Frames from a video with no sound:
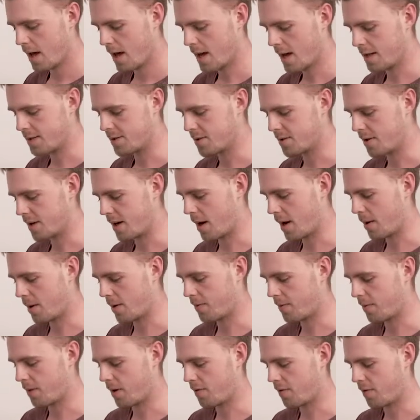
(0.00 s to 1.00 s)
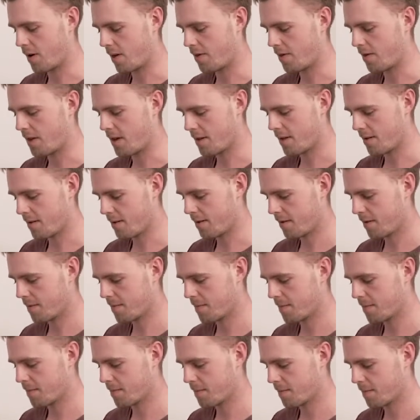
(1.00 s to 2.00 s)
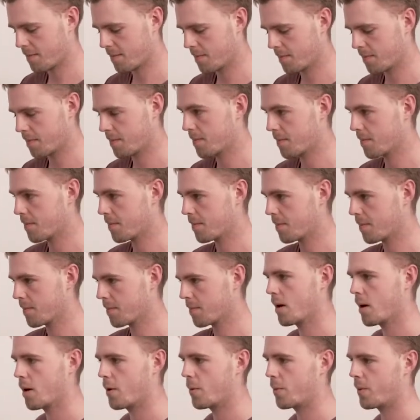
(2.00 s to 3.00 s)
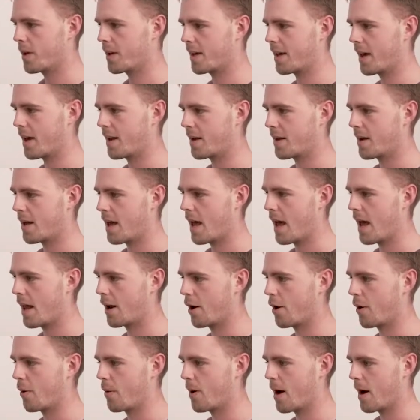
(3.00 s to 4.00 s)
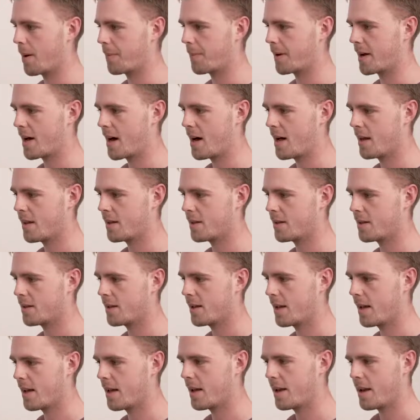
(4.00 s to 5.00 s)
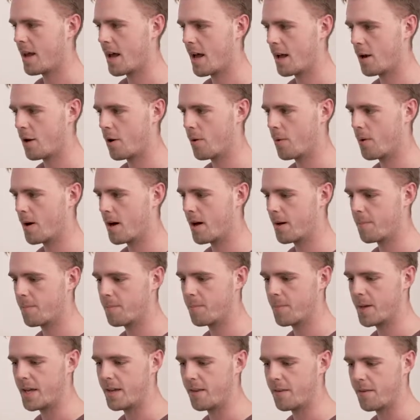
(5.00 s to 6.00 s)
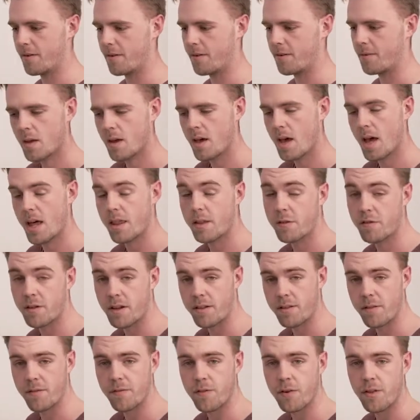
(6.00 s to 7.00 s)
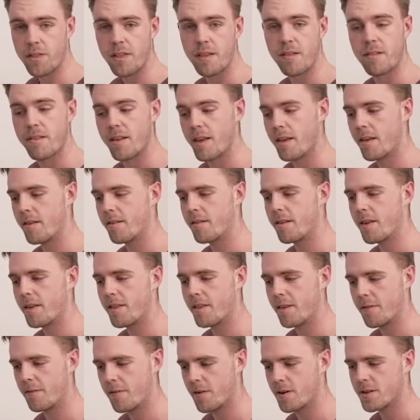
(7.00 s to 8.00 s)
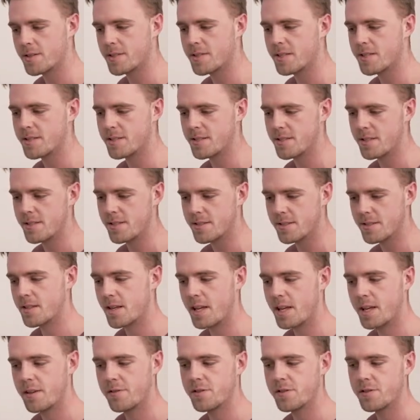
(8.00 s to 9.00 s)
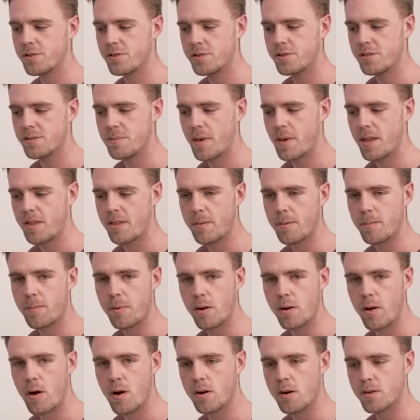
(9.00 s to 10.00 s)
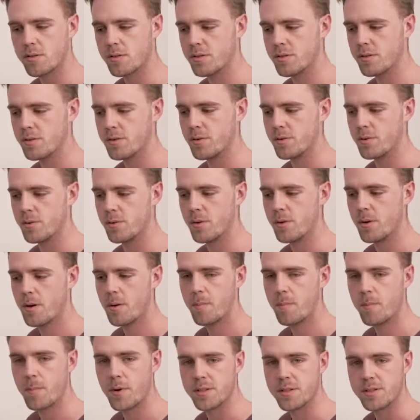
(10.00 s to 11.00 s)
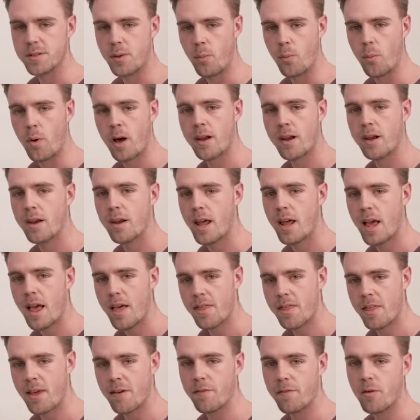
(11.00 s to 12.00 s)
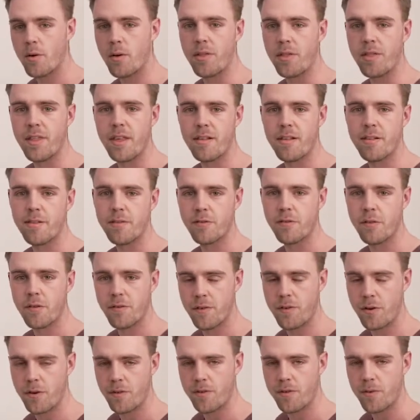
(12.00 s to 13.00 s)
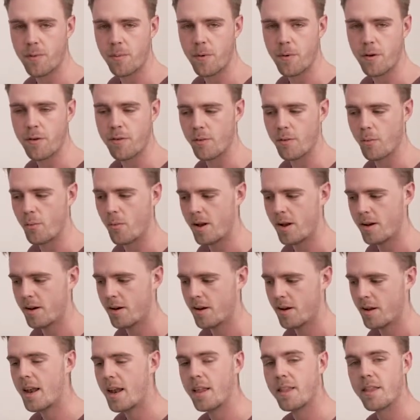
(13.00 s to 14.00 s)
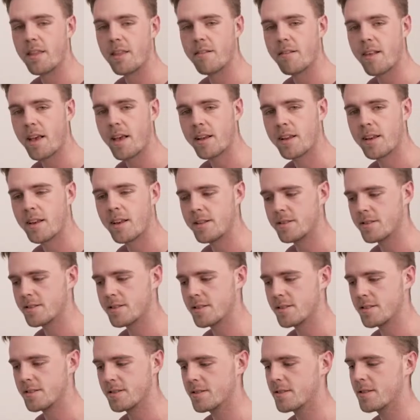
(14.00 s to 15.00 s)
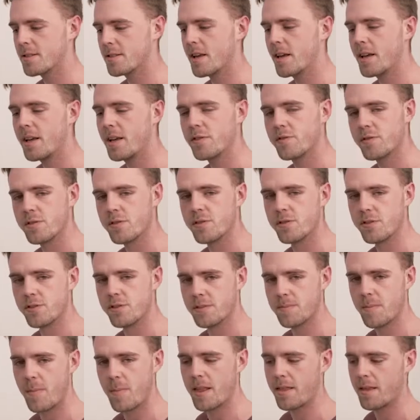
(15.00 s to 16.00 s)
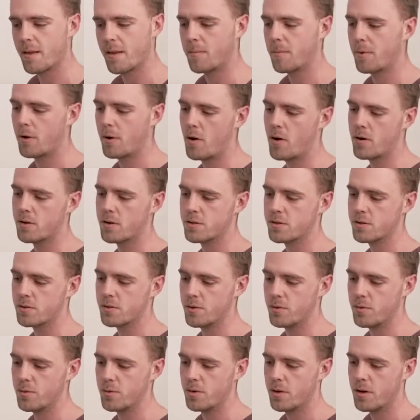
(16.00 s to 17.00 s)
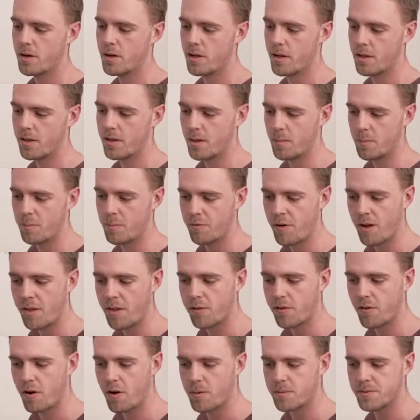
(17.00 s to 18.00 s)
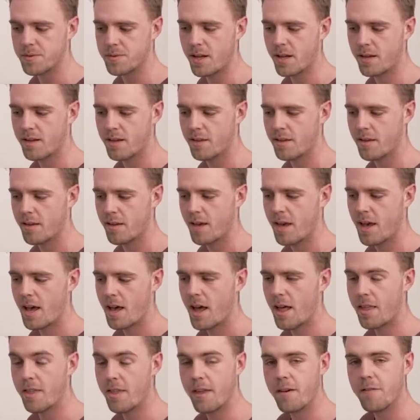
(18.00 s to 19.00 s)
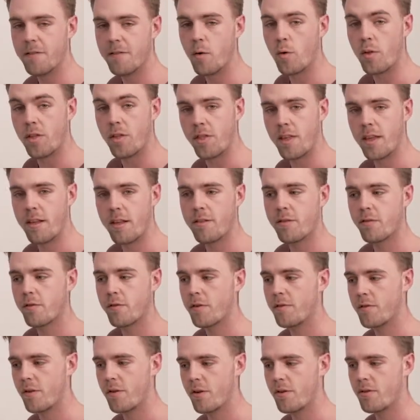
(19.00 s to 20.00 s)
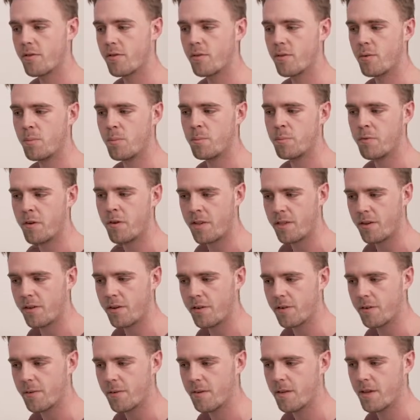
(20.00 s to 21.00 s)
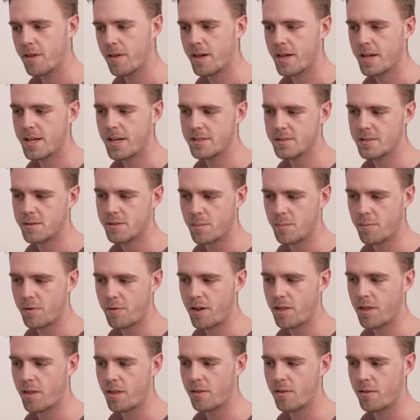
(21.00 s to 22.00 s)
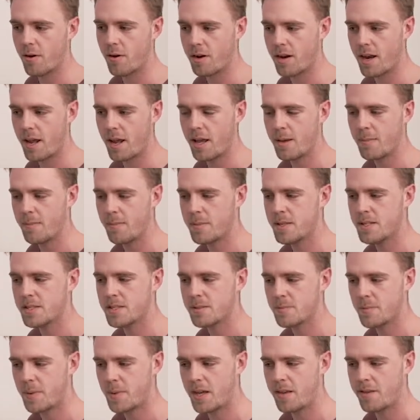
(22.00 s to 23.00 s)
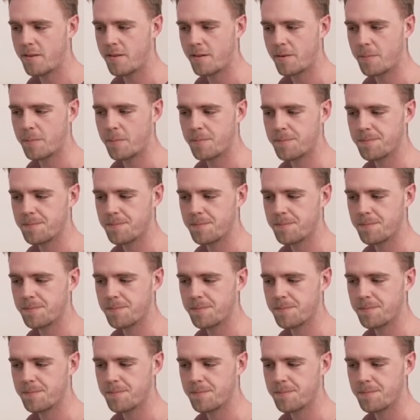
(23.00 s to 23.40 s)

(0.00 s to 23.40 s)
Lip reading: And so now if we run this, we get hello, I'm Carl and hello, I'm Peter. And the reason for this is in the first instance, the introduce method belongs to person1 and therefore this refers to person1. And in the second instance, the introduce method belongs to the brother object and therefore this refers to brother. And so brother.name is Peter.